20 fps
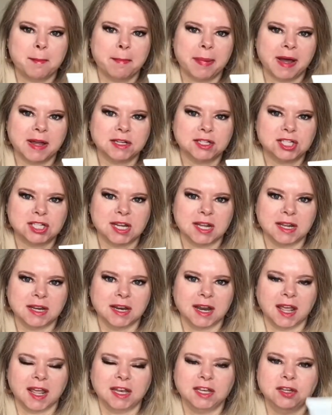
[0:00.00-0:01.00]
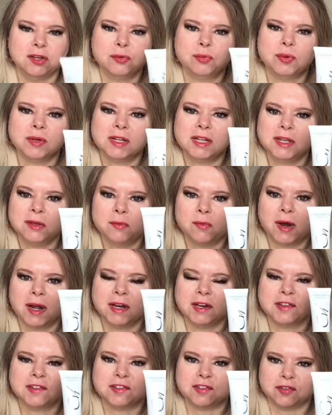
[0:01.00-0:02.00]
budget and you really
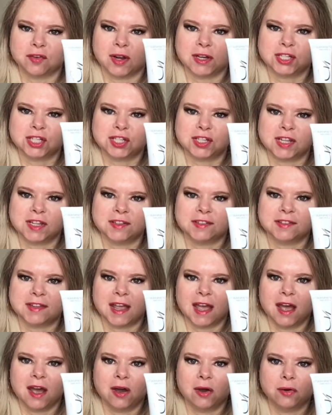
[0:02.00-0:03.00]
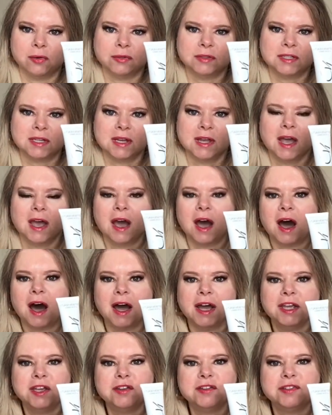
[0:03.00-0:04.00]
want to stretch this out,
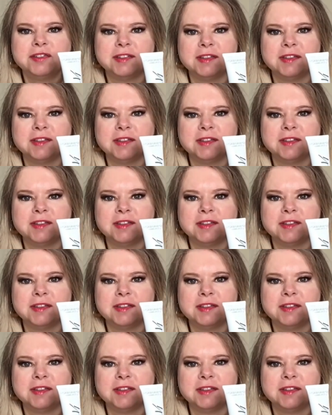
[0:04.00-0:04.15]
I use